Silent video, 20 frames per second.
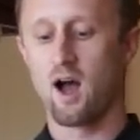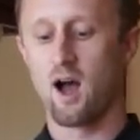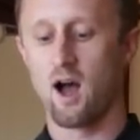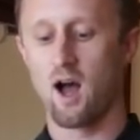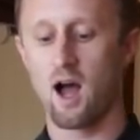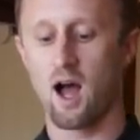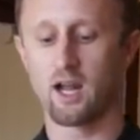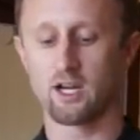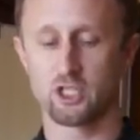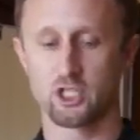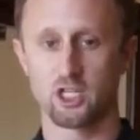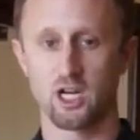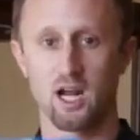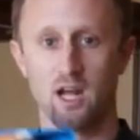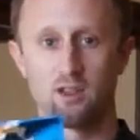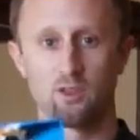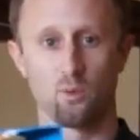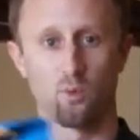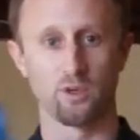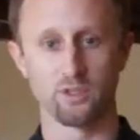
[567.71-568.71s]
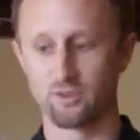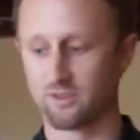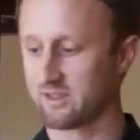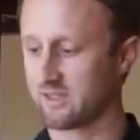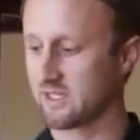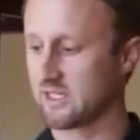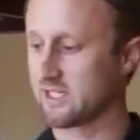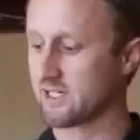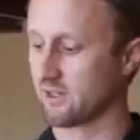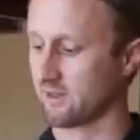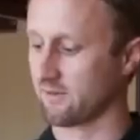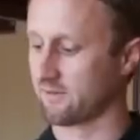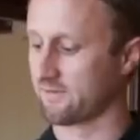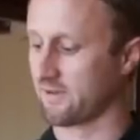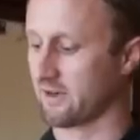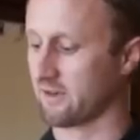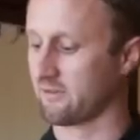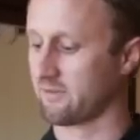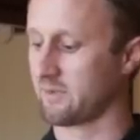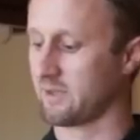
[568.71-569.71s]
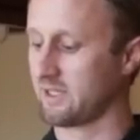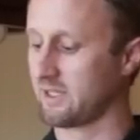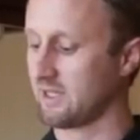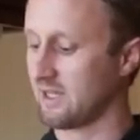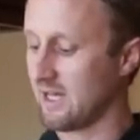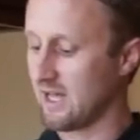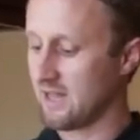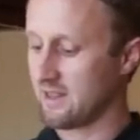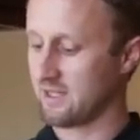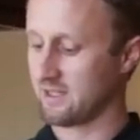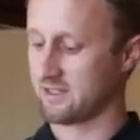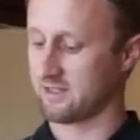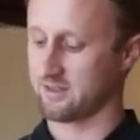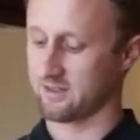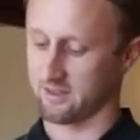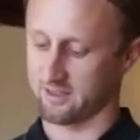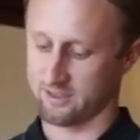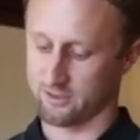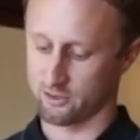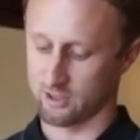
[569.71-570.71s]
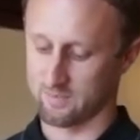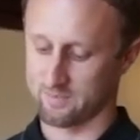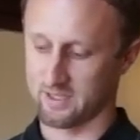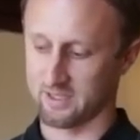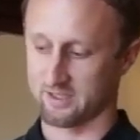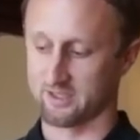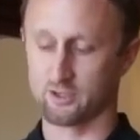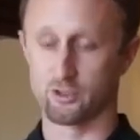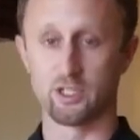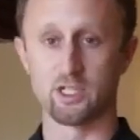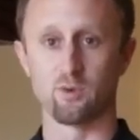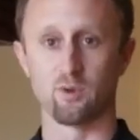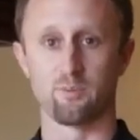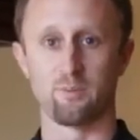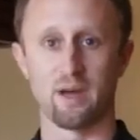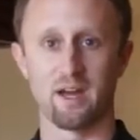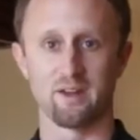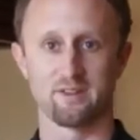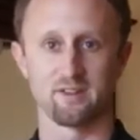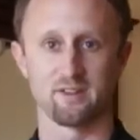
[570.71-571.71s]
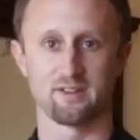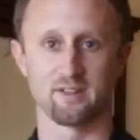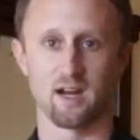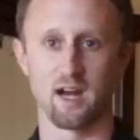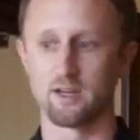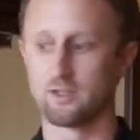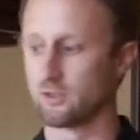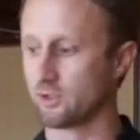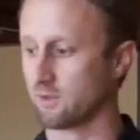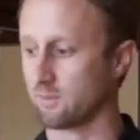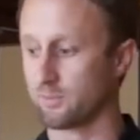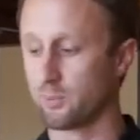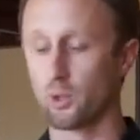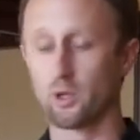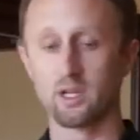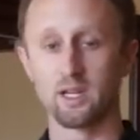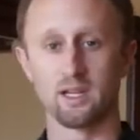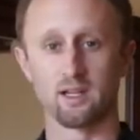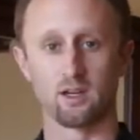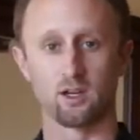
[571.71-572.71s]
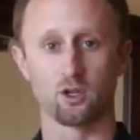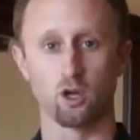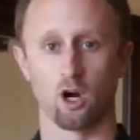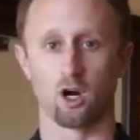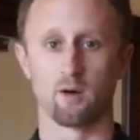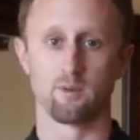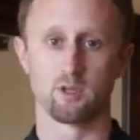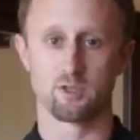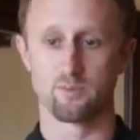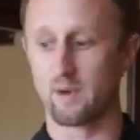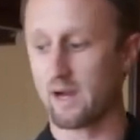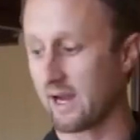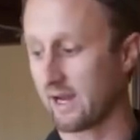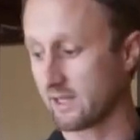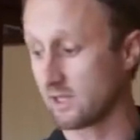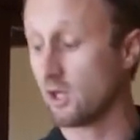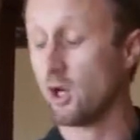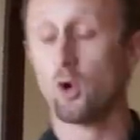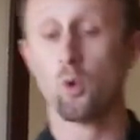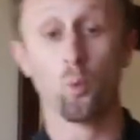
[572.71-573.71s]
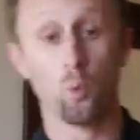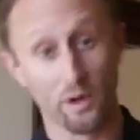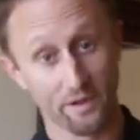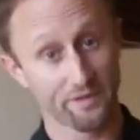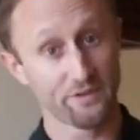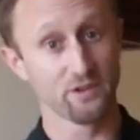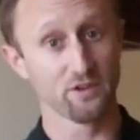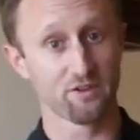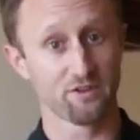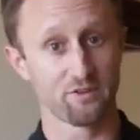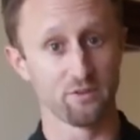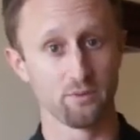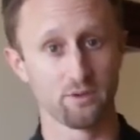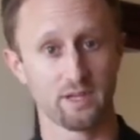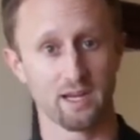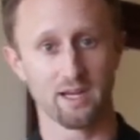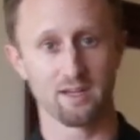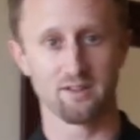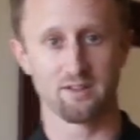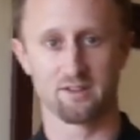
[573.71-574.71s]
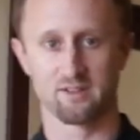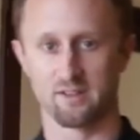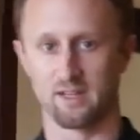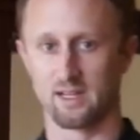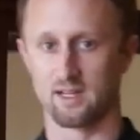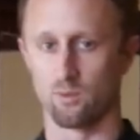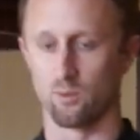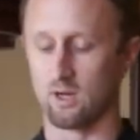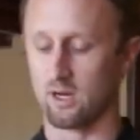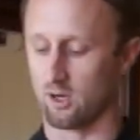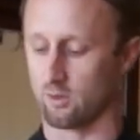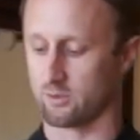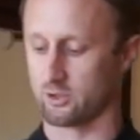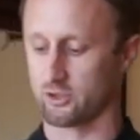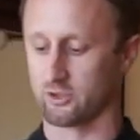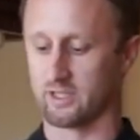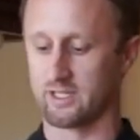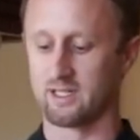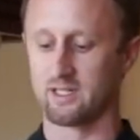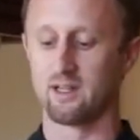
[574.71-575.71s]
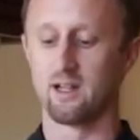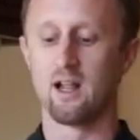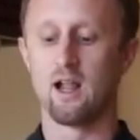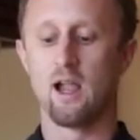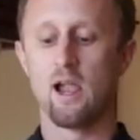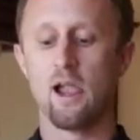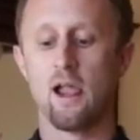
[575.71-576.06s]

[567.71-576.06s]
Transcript: Hot Shot, the one you see here in front of me, this is a strip that's treated with pesticide. You can put it in a garbage bag with your suitcase and it will help treat it.